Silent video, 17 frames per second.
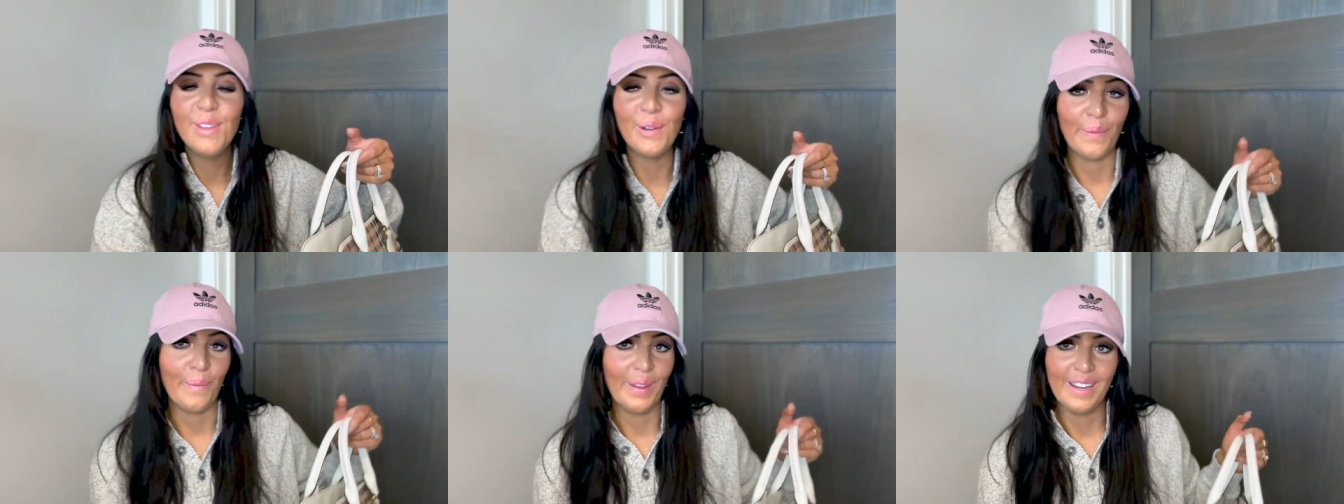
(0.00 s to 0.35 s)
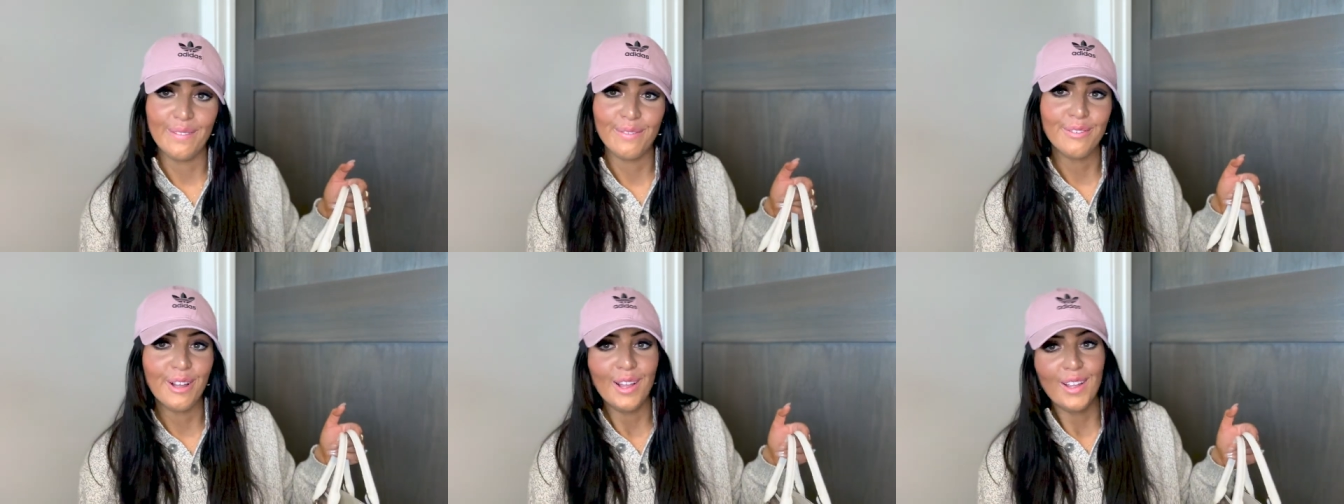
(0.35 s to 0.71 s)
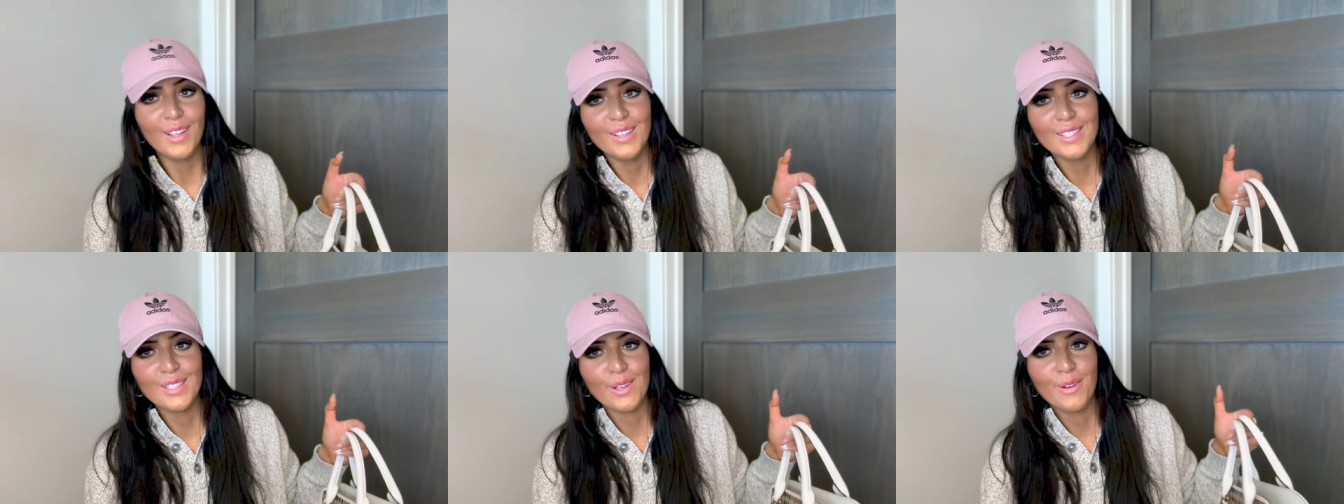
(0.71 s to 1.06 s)
when it
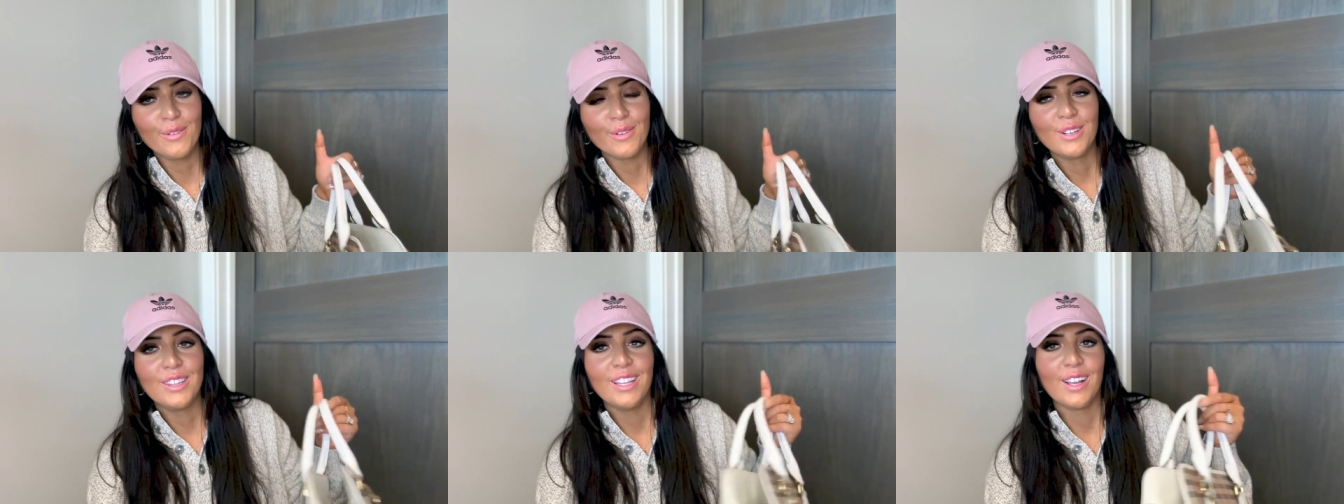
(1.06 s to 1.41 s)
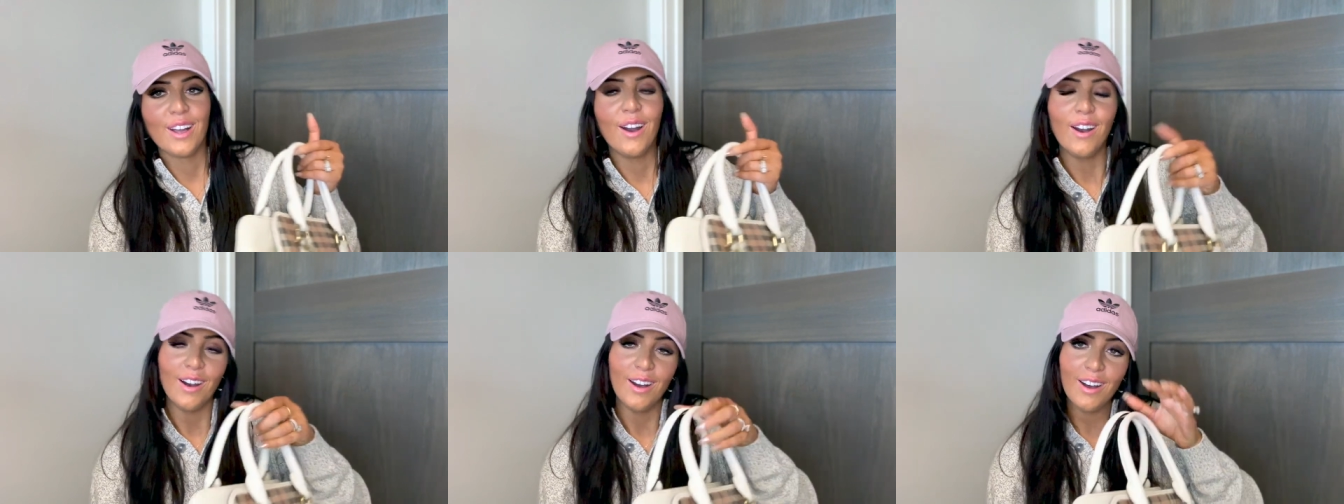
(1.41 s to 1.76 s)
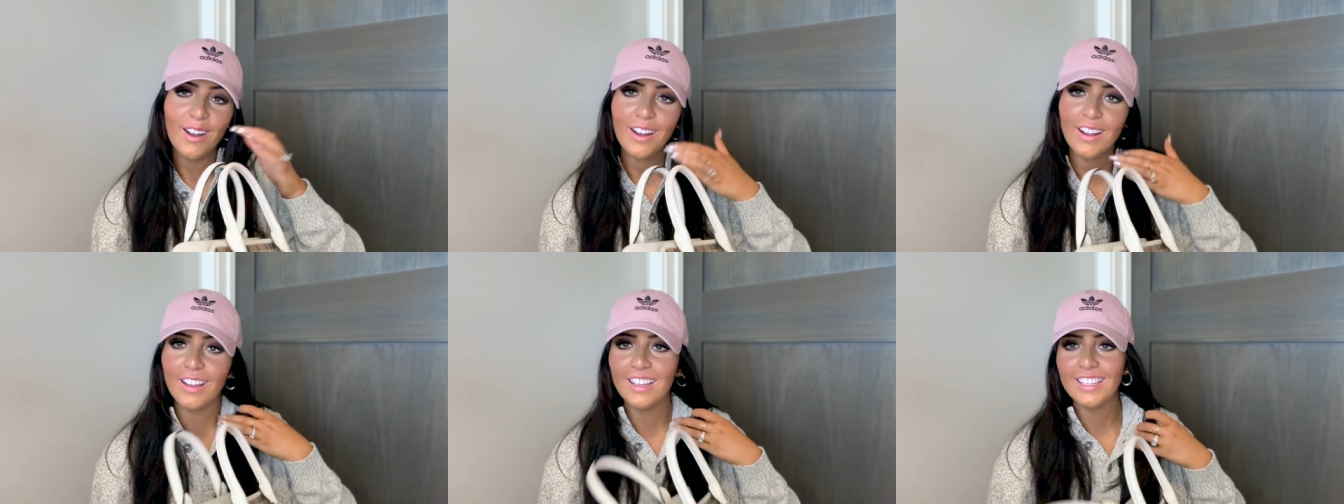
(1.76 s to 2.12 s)
falls over in the
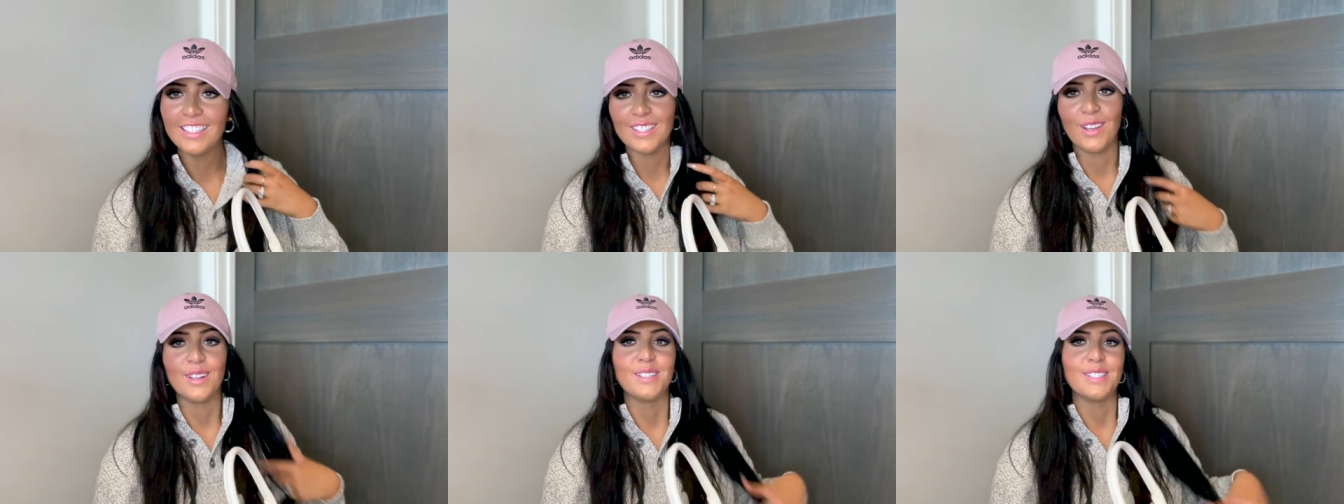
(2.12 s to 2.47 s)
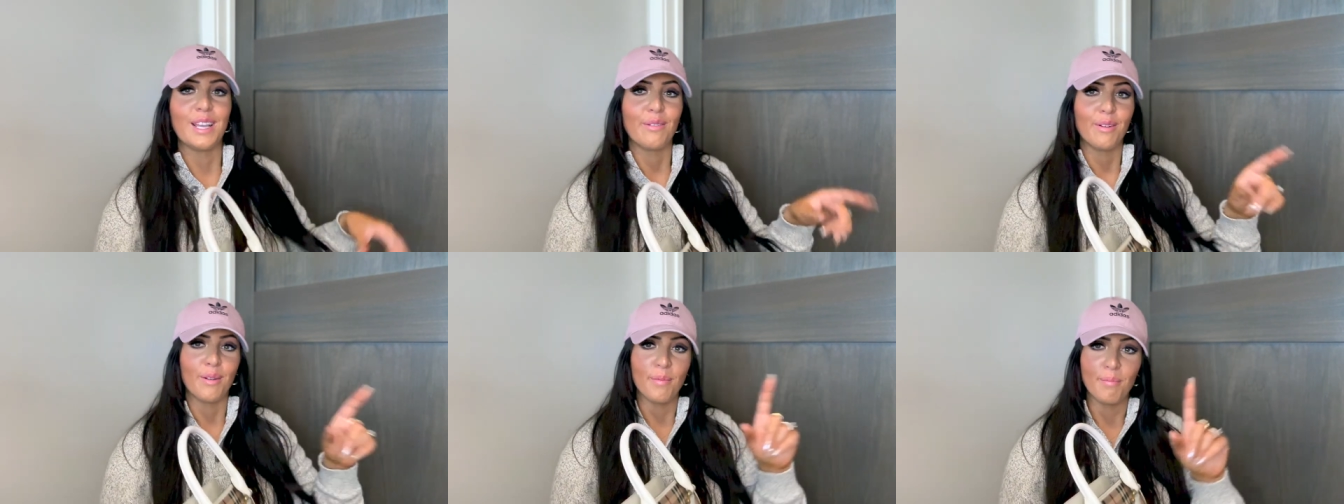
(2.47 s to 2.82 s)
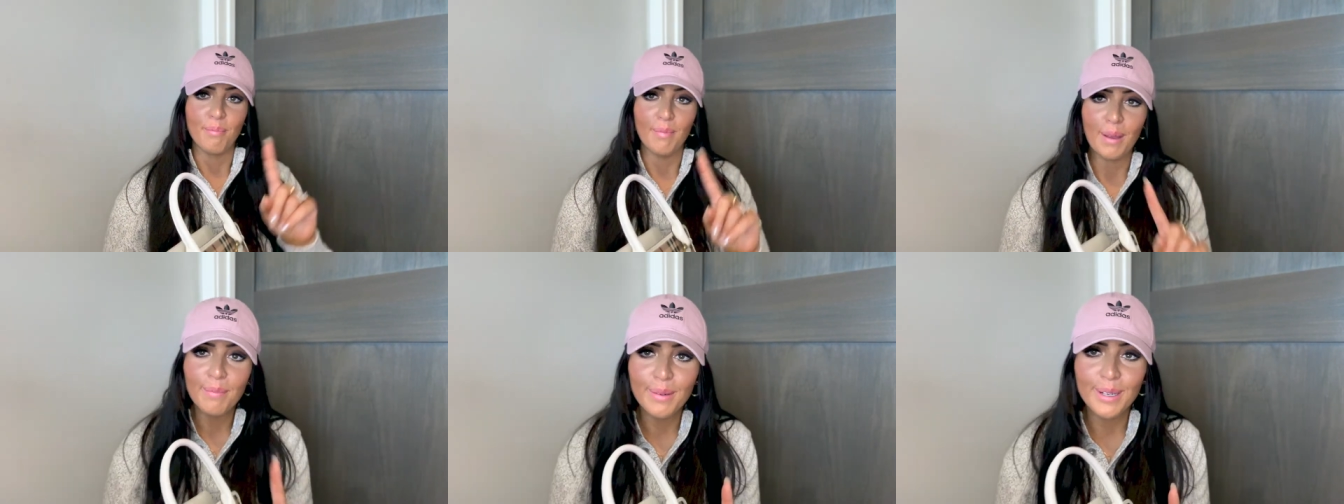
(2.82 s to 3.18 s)
car, as long as I
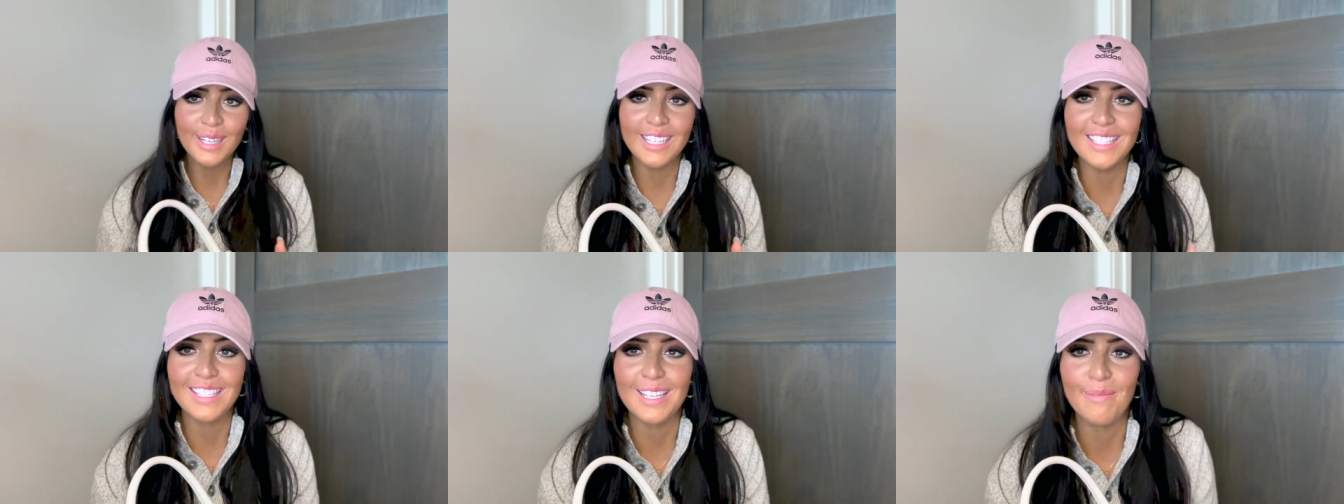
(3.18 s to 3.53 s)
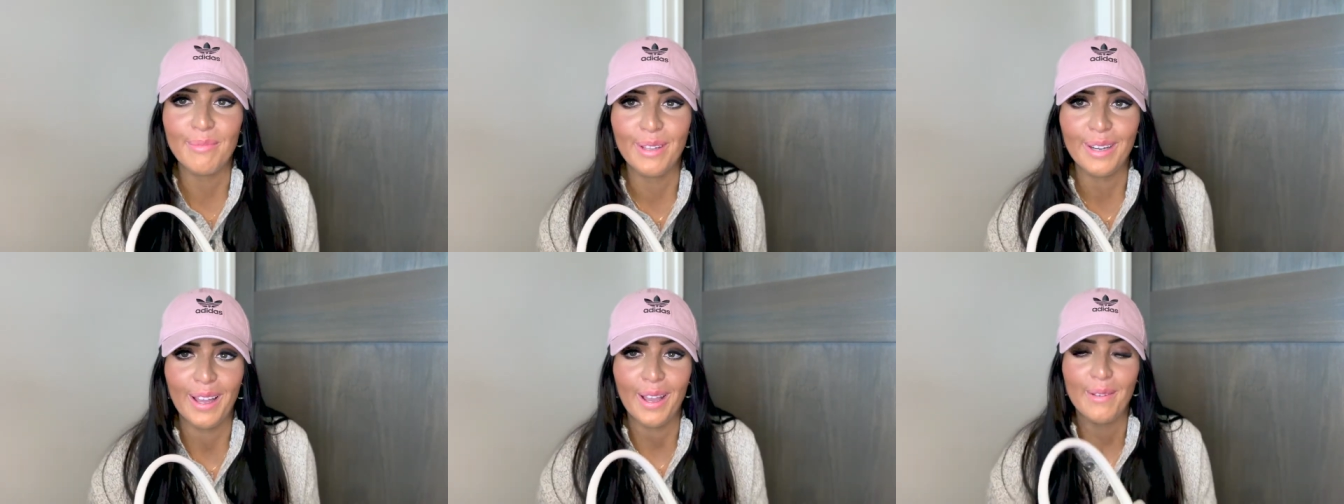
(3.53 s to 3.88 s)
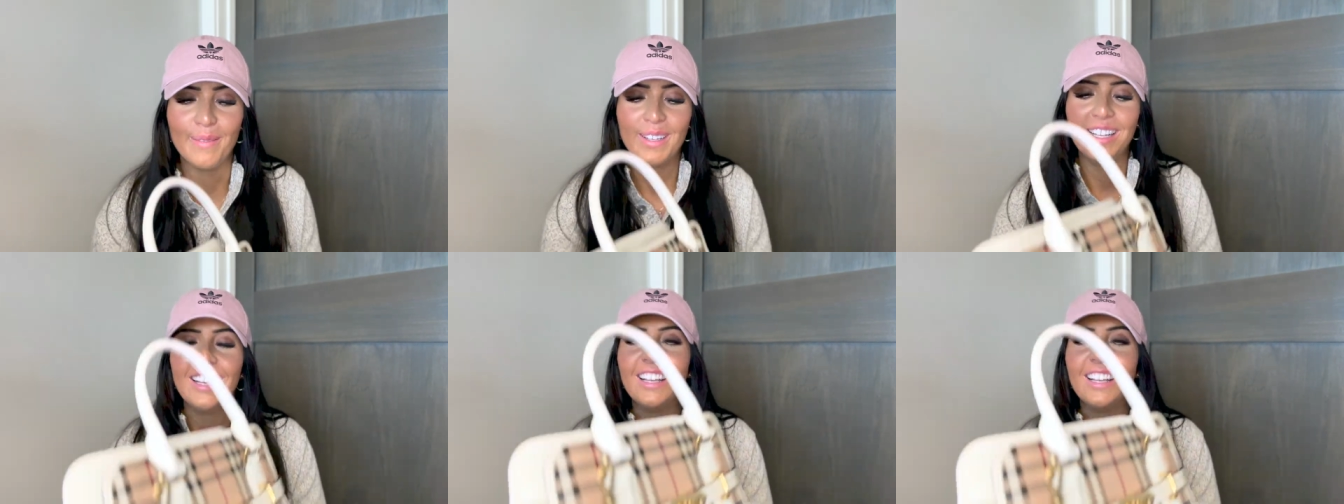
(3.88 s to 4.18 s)
remember to zip it up,